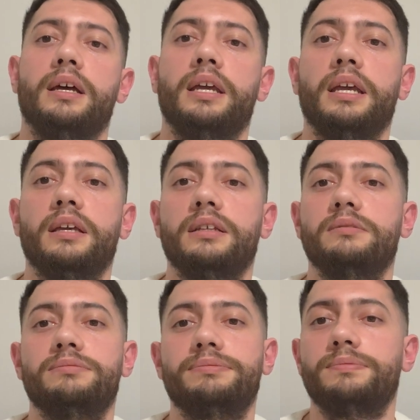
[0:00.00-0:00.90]

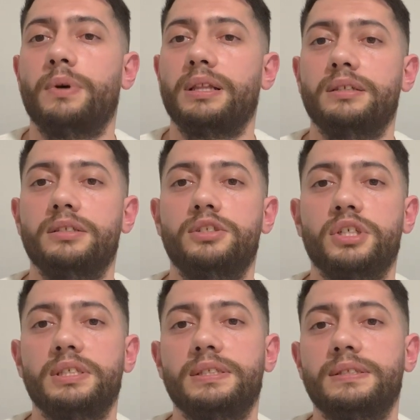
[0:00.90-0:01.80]
it
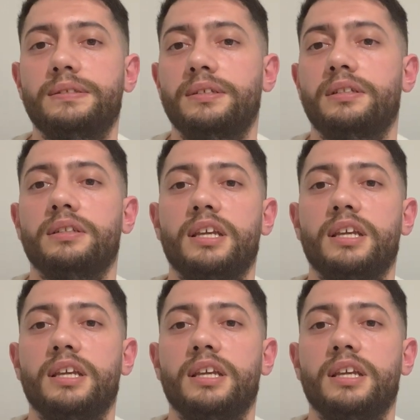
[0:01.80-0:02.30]
just didn't